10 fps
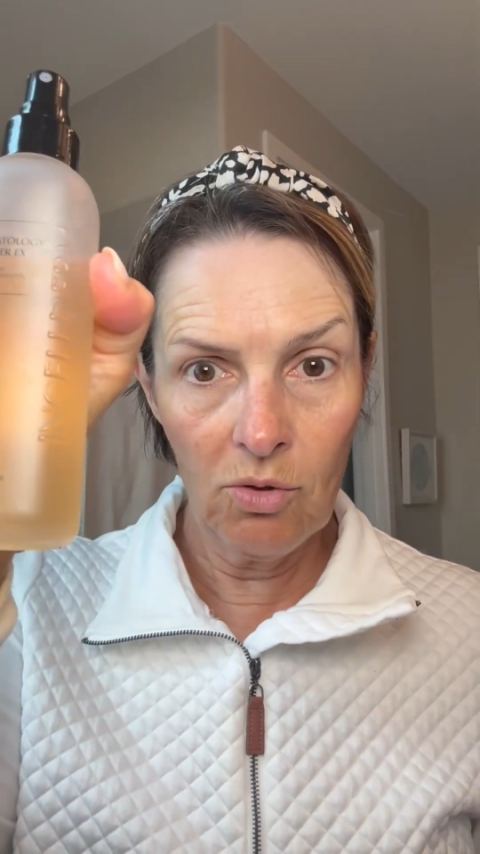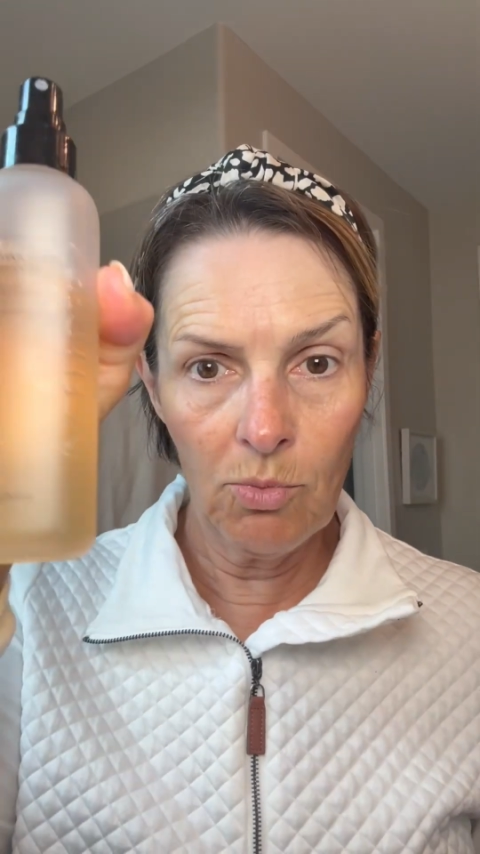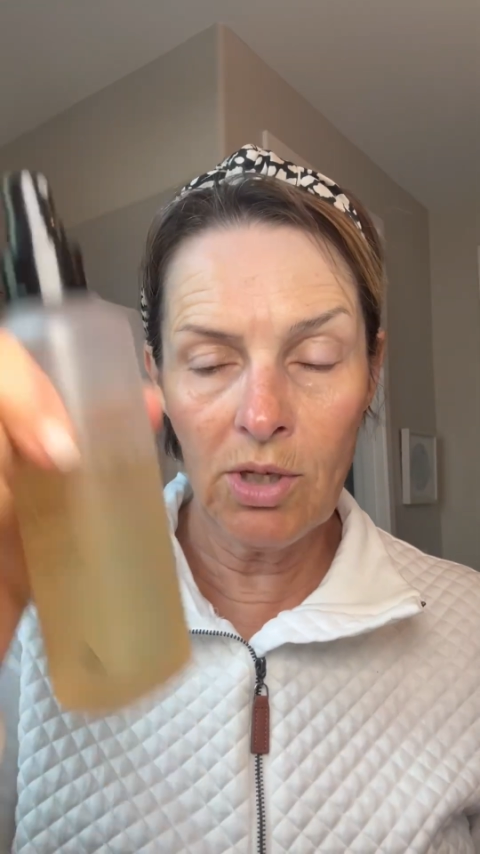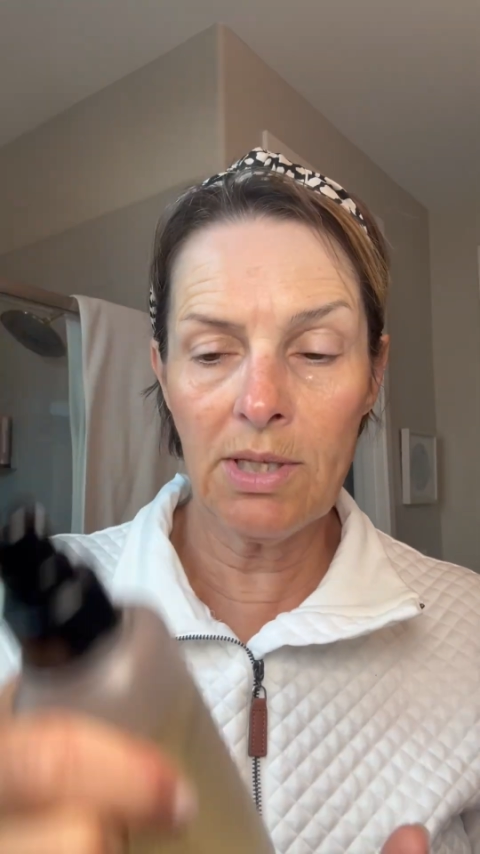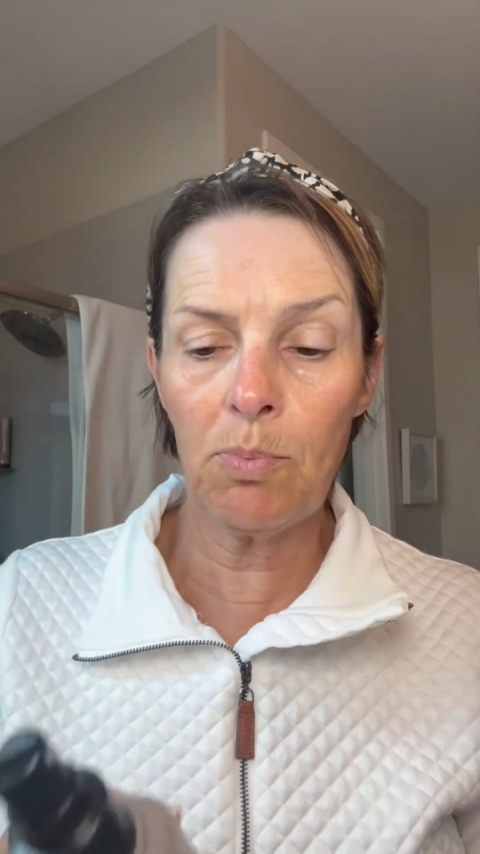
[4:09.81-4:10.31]

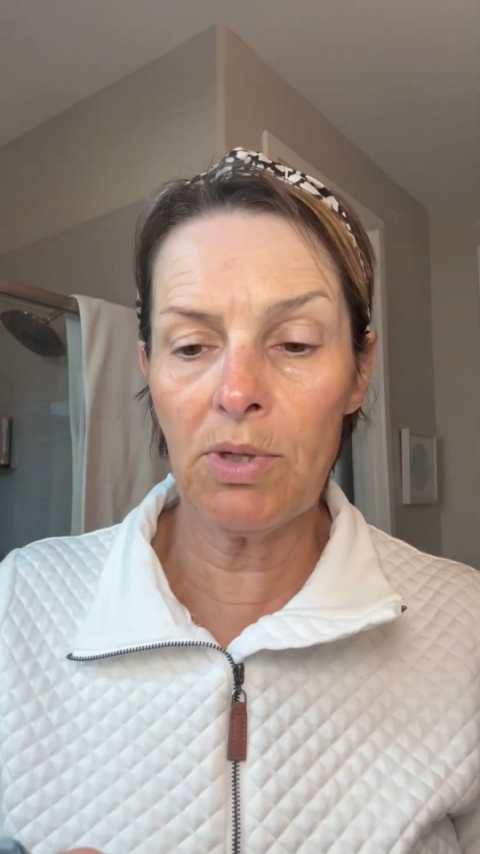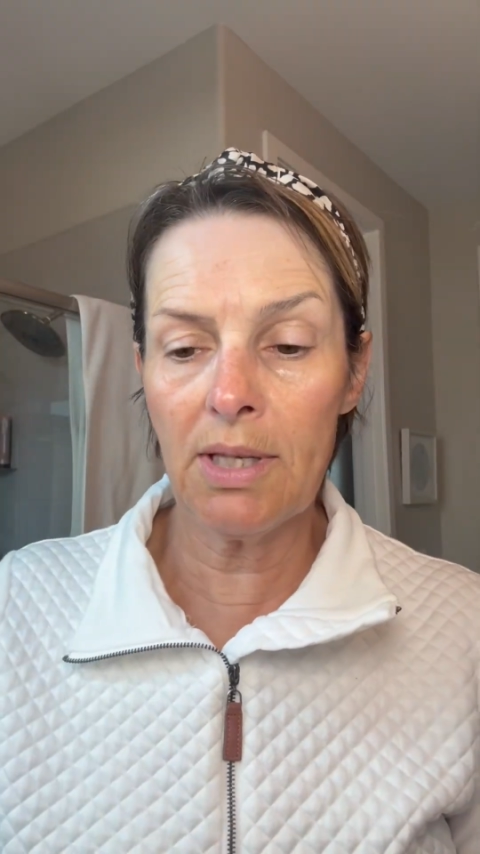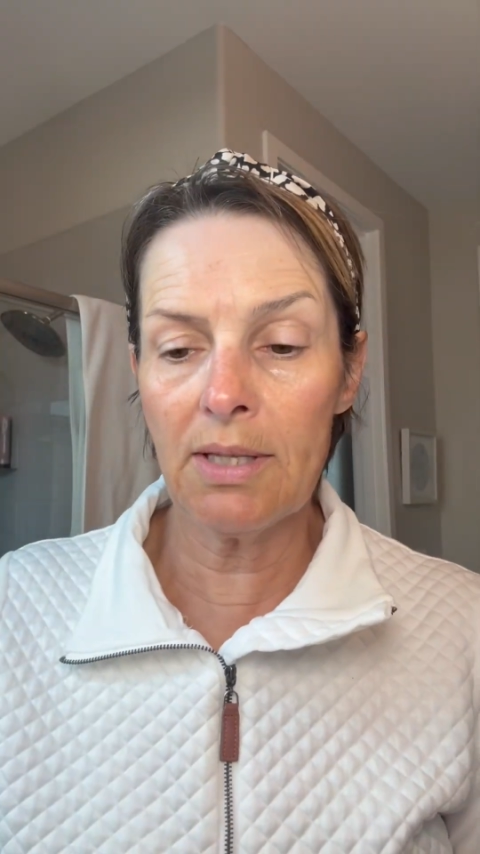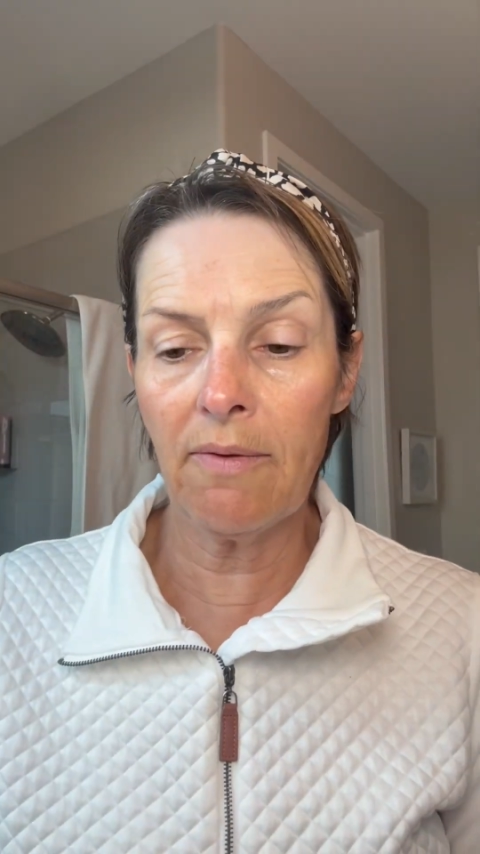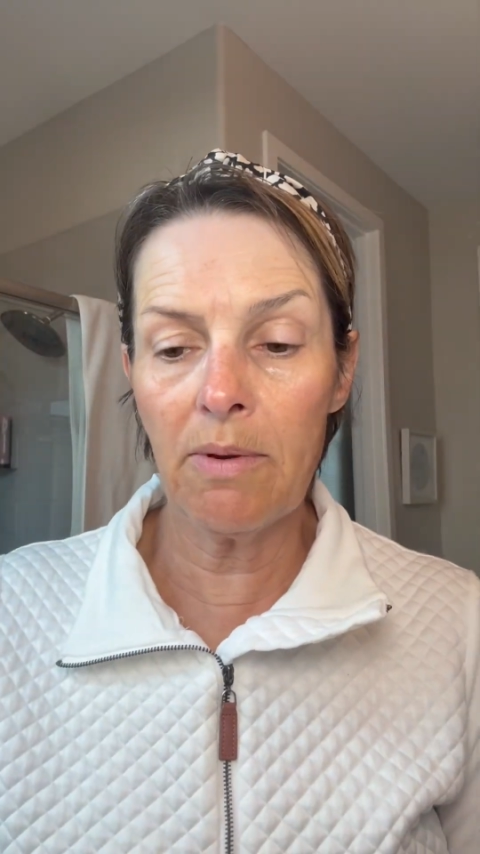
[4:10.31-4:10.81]
more
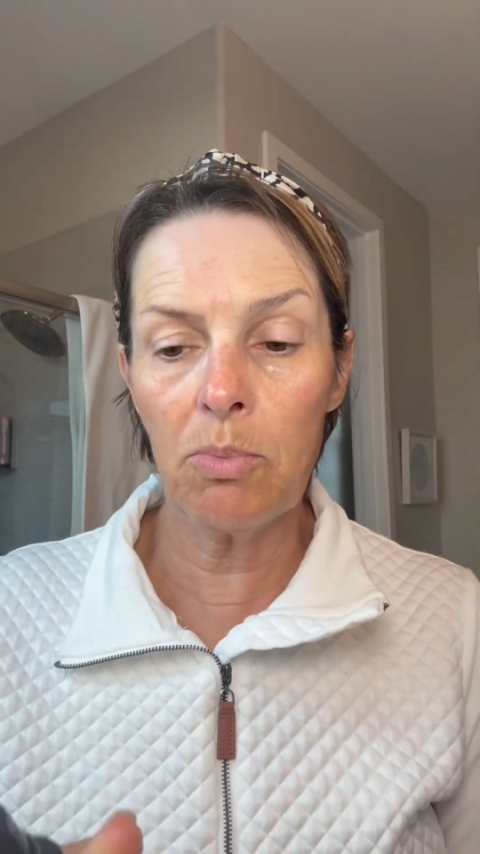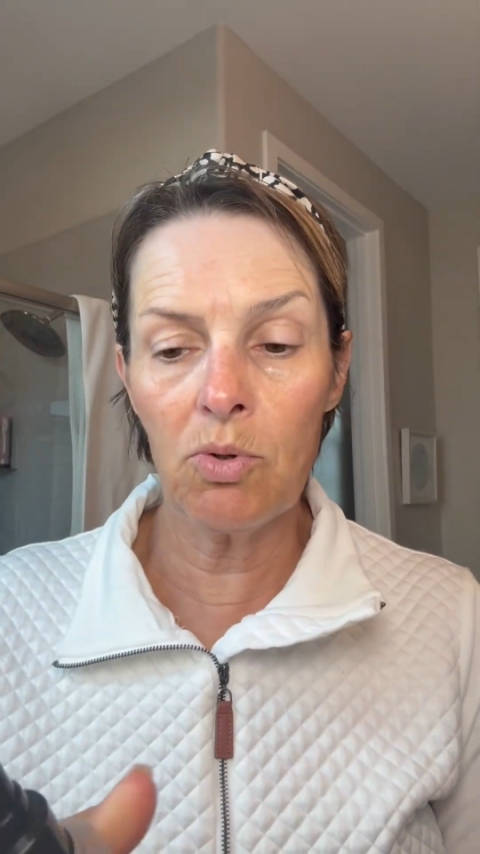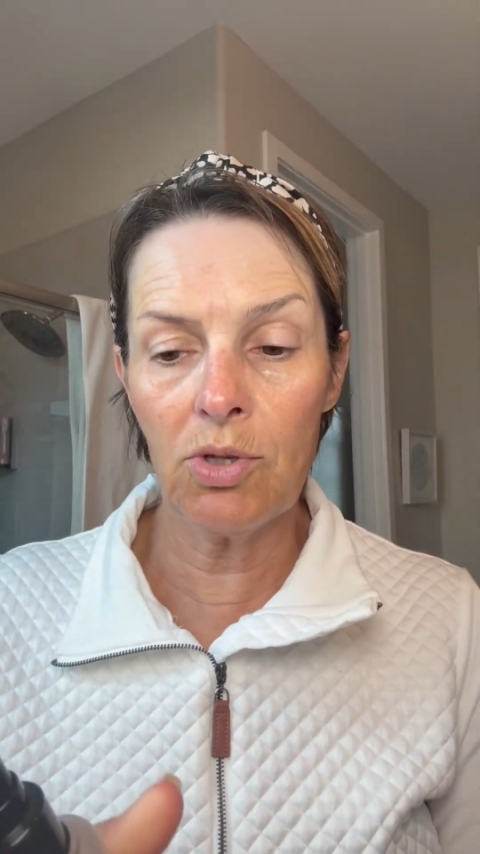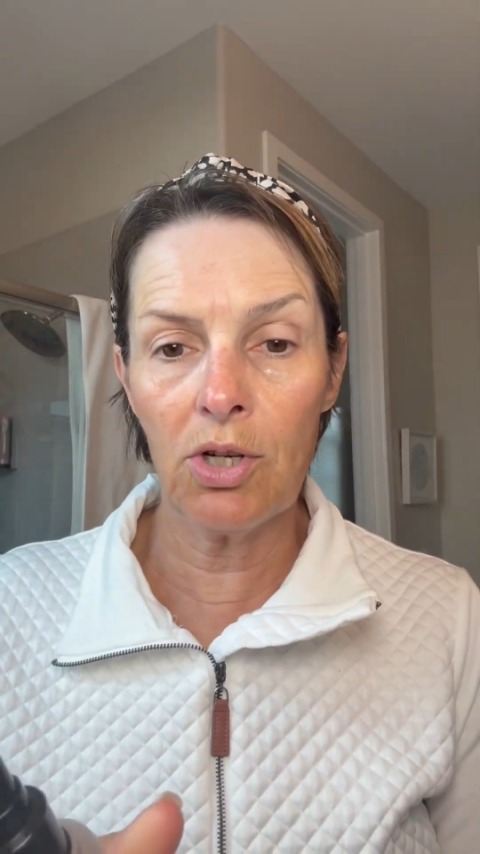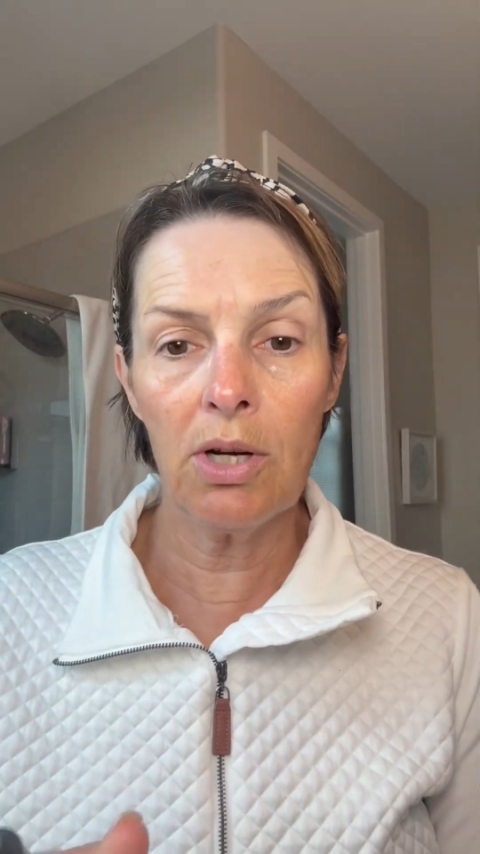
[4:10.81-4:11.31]
spritzes of the
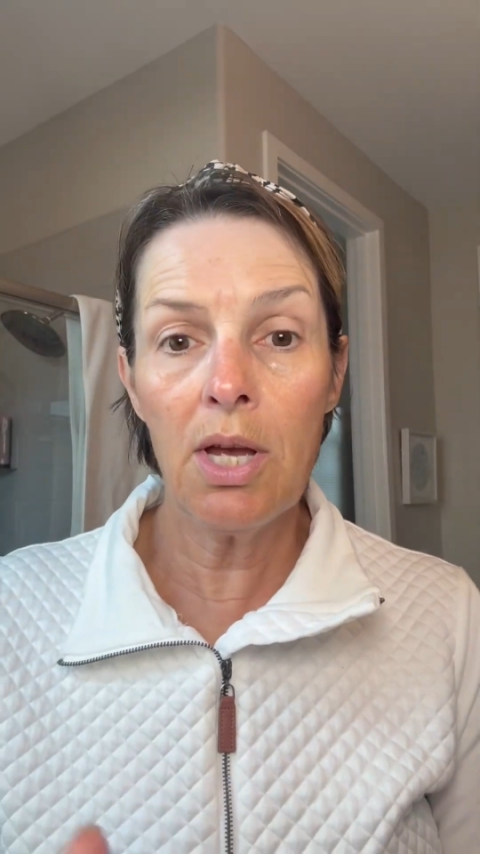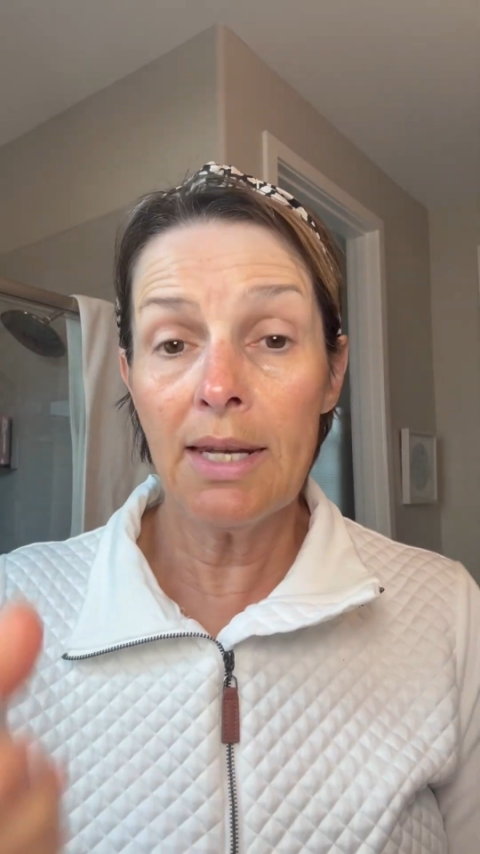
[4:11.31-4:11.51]
booster.